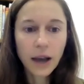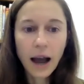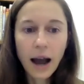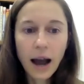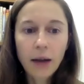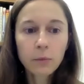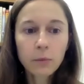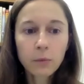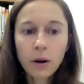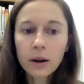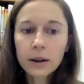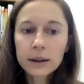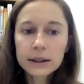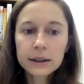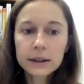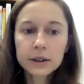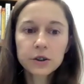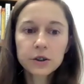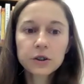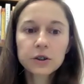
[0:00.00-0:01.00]
So yeah,
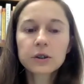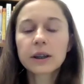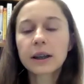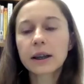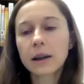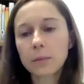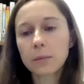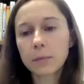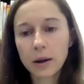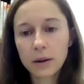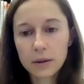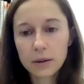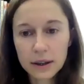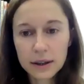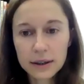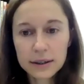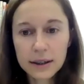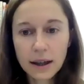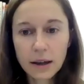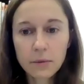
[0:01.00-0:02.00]
I want teachers to
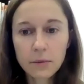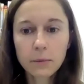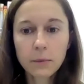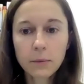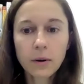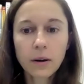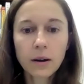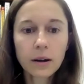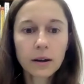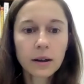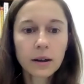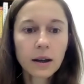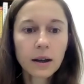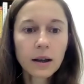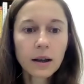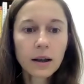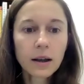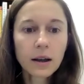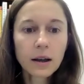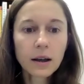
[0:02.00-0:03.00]
think about this. I
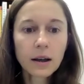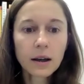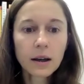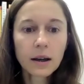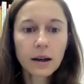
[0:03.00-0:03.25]
want,